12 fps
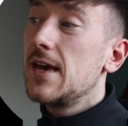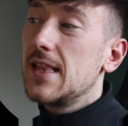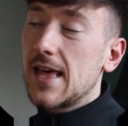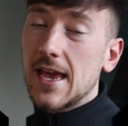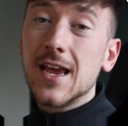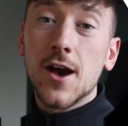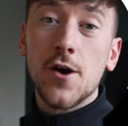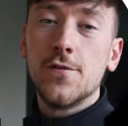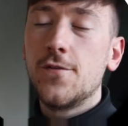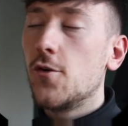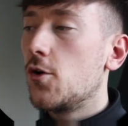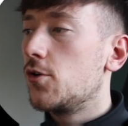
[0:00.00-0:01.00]
There you go,
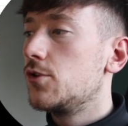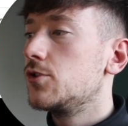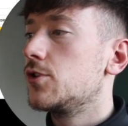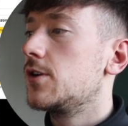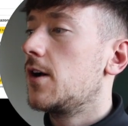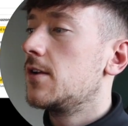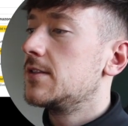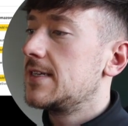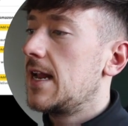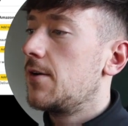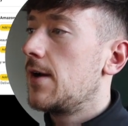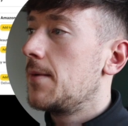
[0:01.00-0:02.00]
400 on
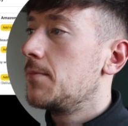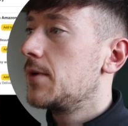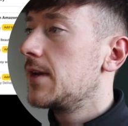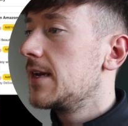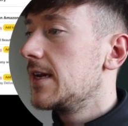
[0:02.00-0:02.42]
Seller Ramp.